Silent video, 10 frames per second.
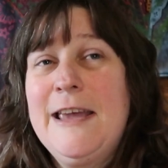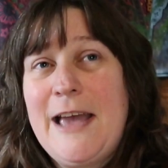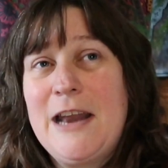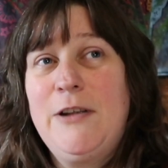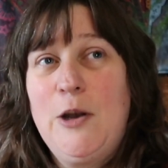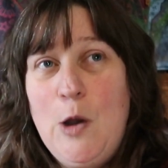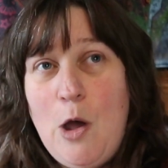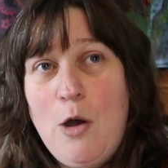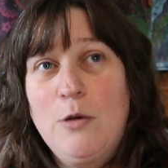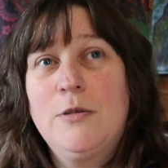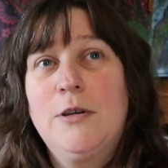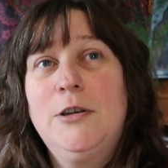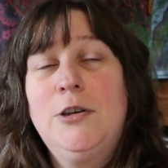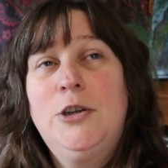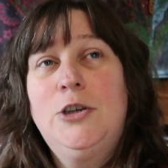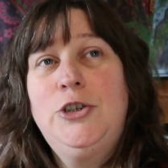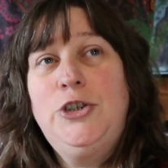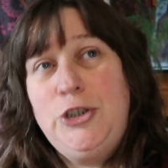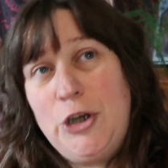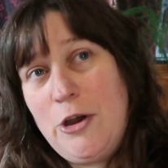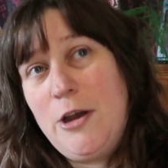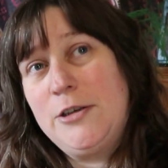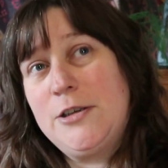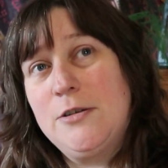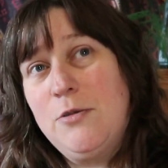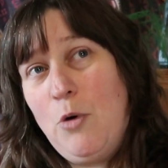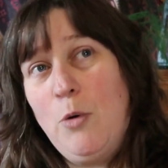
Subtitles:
kind of a long shirt,